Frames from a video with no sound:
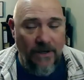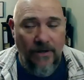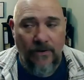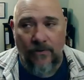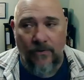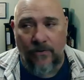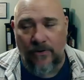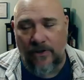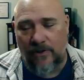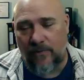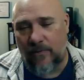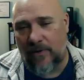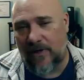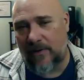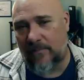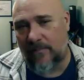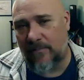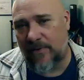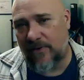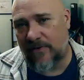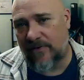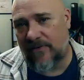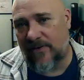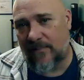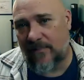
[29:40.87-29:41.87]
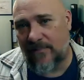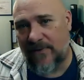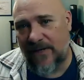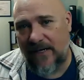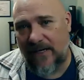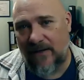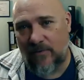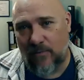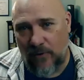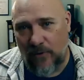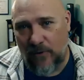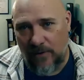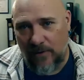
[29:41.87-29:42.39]
or do you want to build something
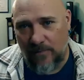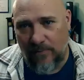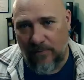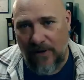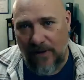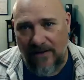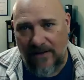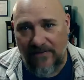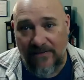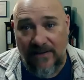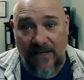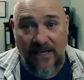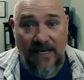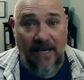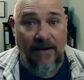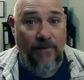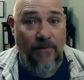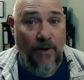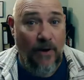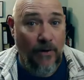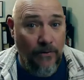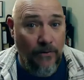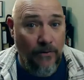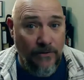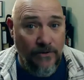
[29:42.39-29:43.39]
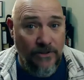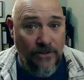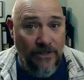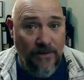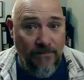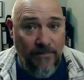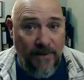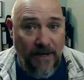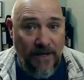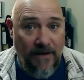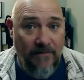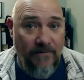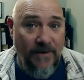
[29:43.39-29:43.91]
in WordPress that you have ownership
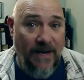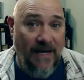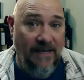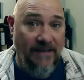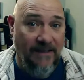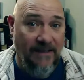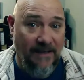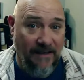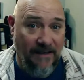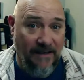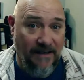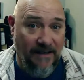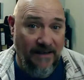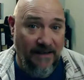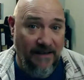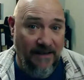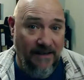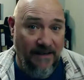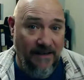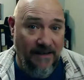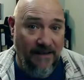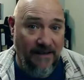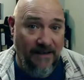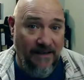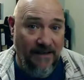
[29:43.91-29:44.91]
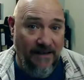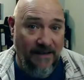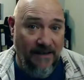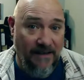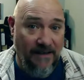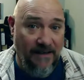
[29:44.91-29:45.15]
of and can customize?